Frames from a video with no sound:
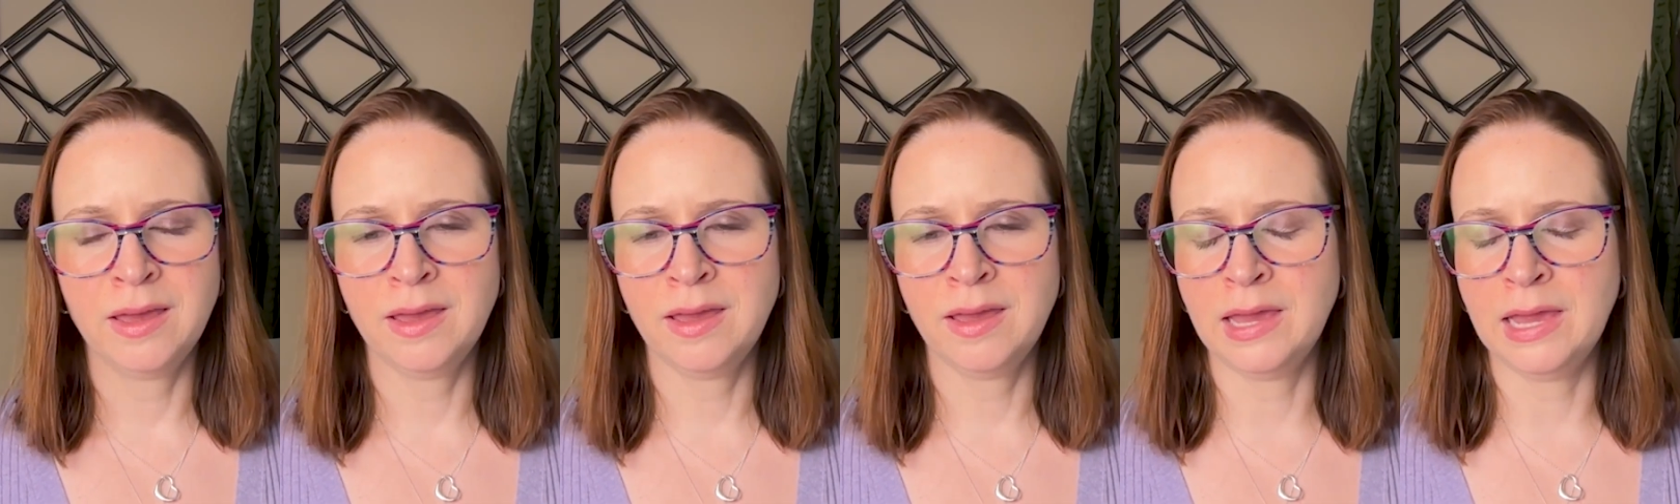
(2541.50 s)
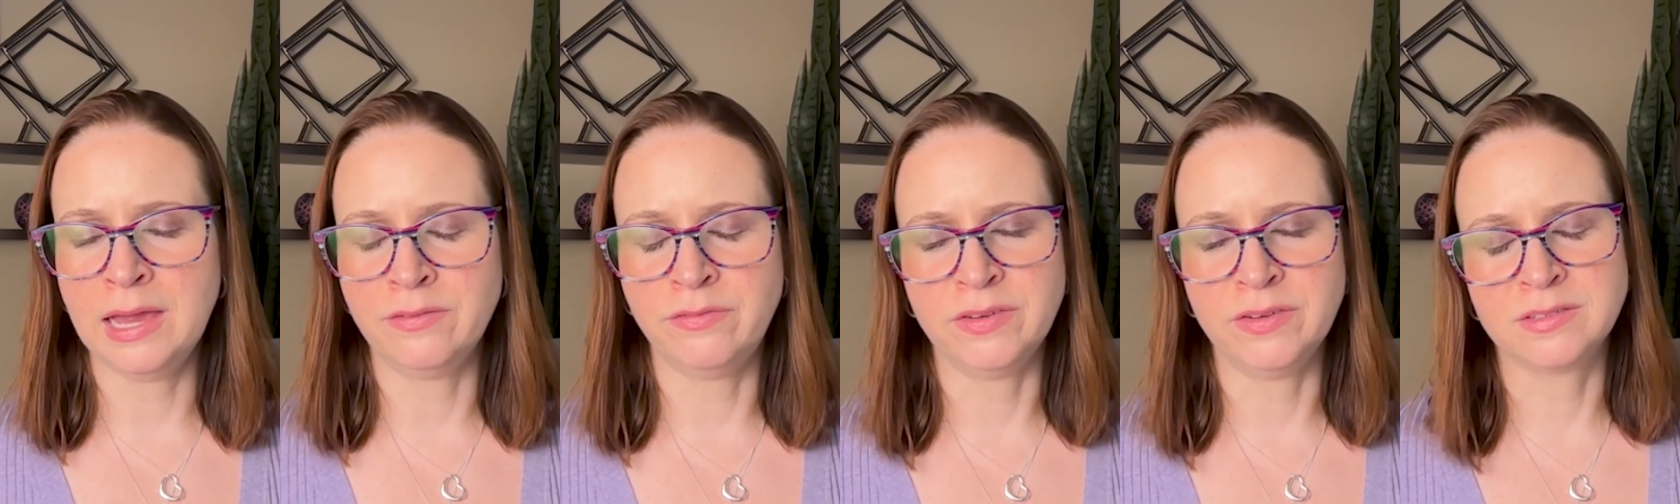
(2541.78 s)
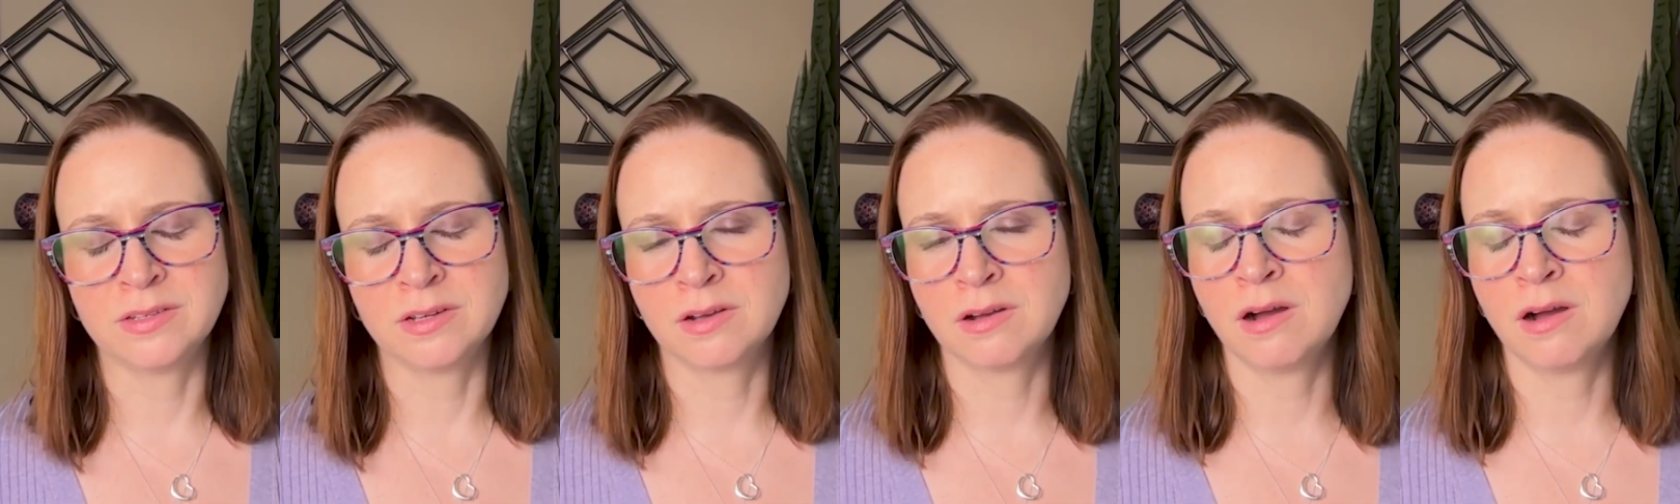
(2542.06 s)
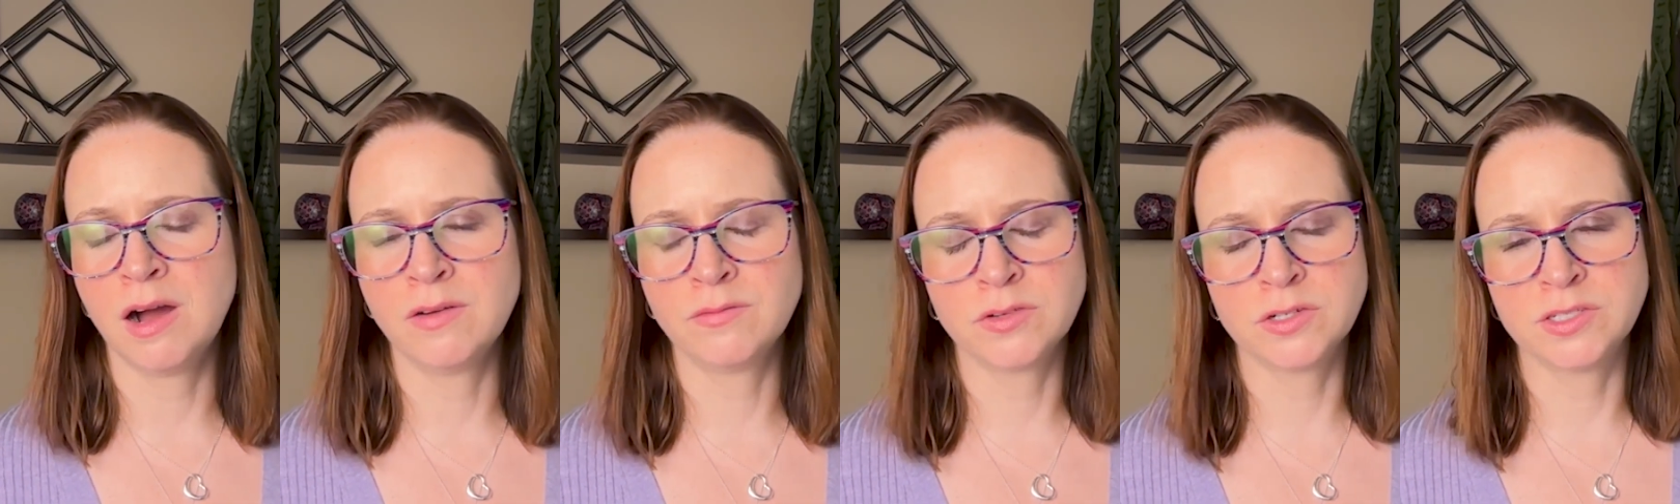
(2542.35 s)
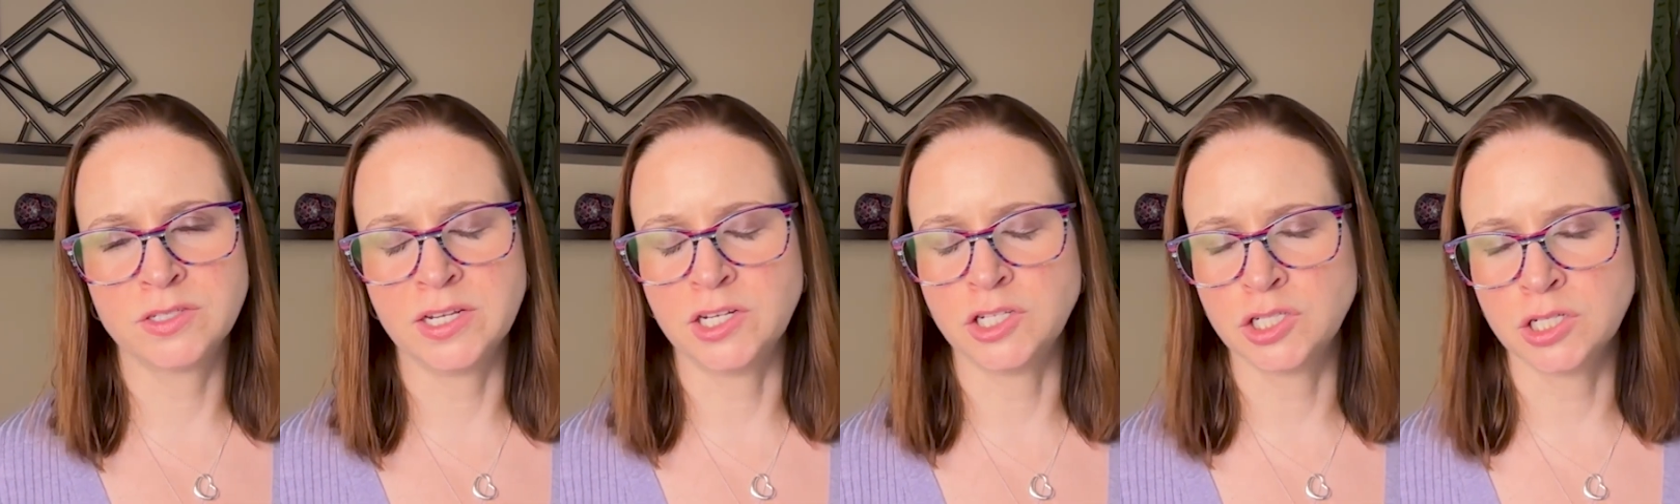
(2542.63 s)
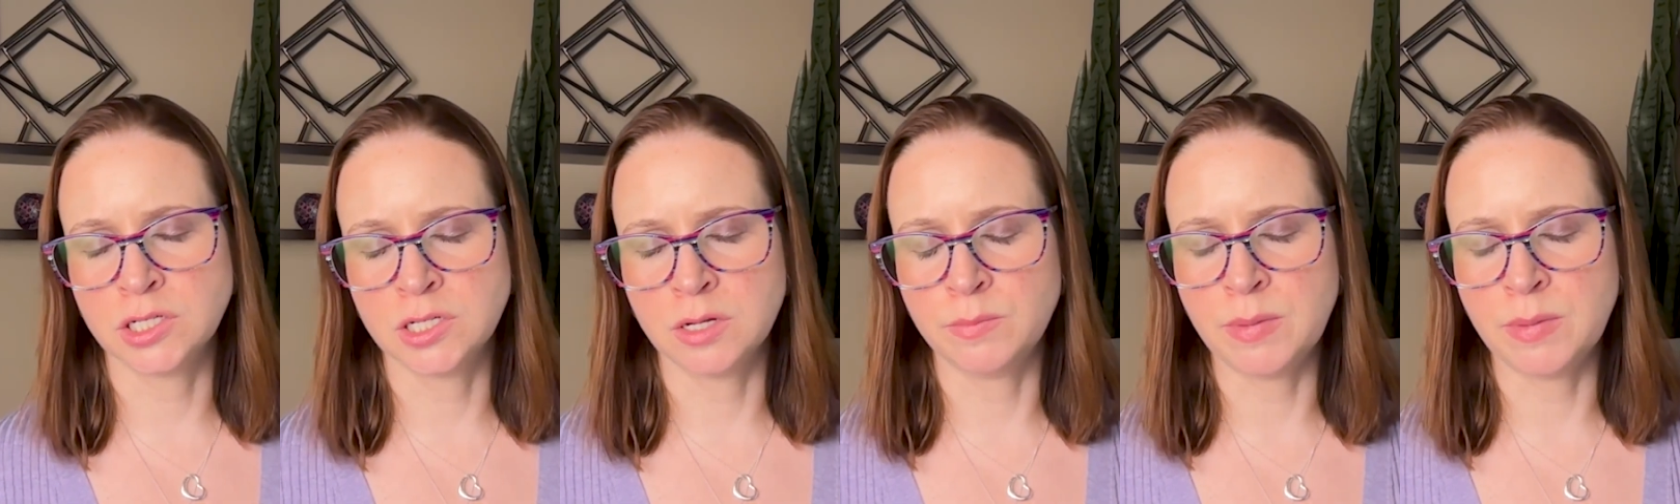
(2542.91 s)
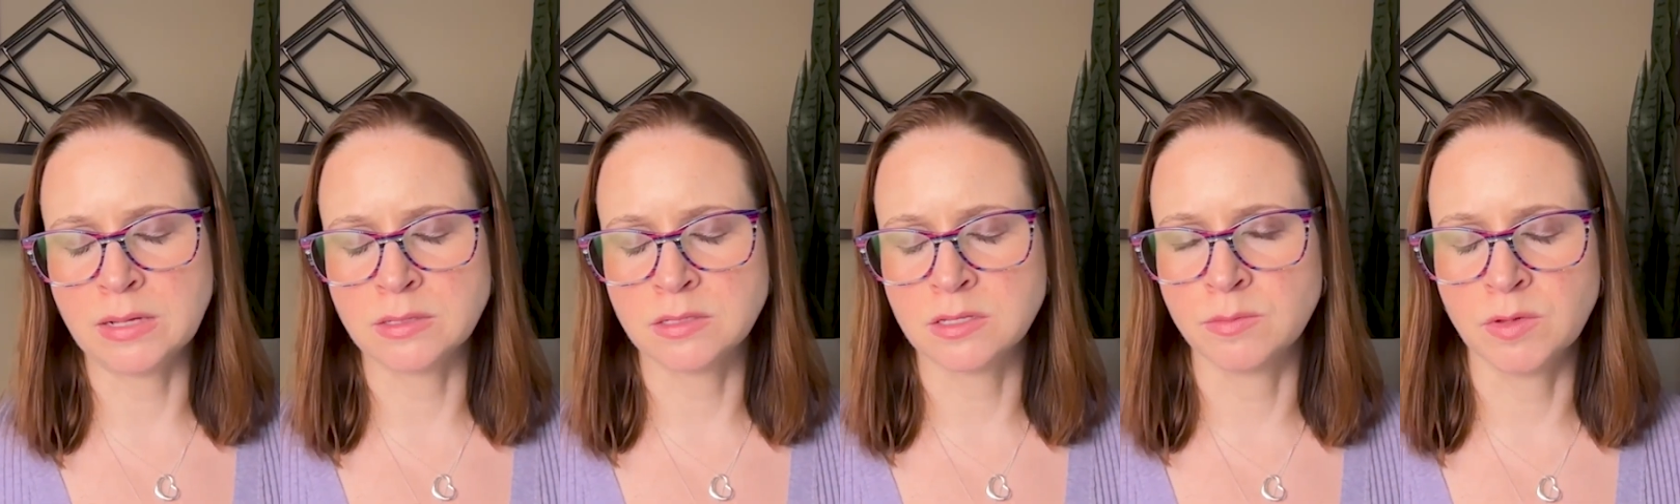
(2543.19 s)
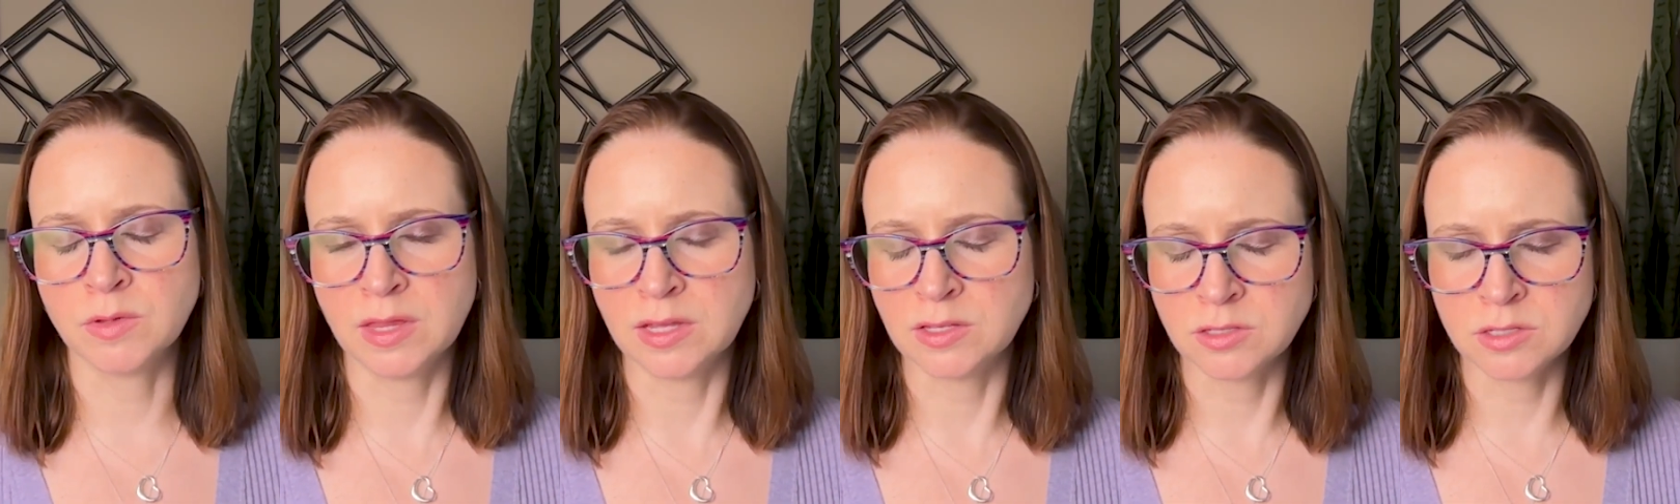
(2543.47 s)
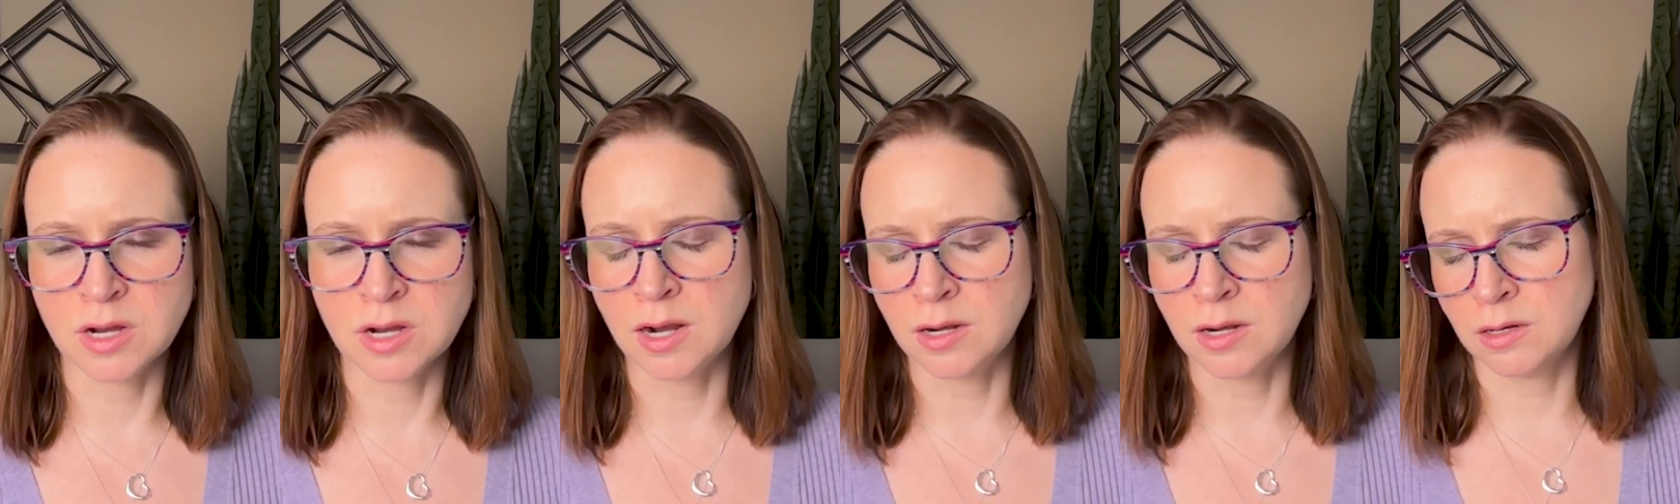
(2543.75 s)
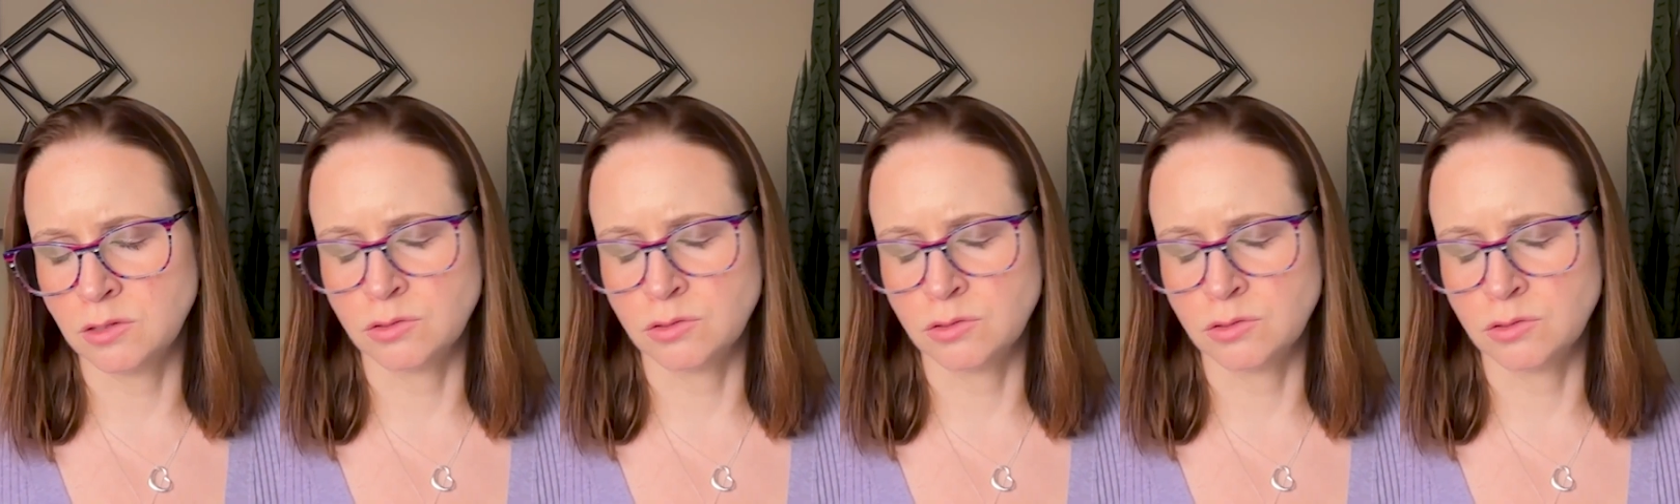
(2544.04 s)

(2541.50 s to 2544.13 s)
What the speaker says: If it's a conversation about something that's not